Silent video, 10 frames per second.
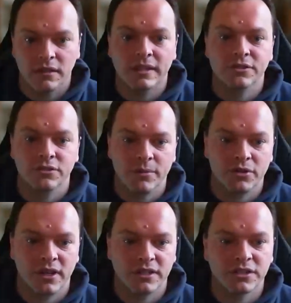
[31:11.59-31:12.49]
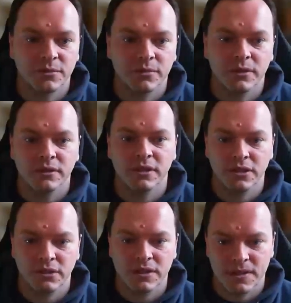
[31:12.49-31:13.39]
Let's grab a crash dump that
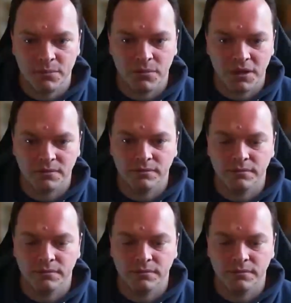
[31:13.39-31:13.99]
you can send me."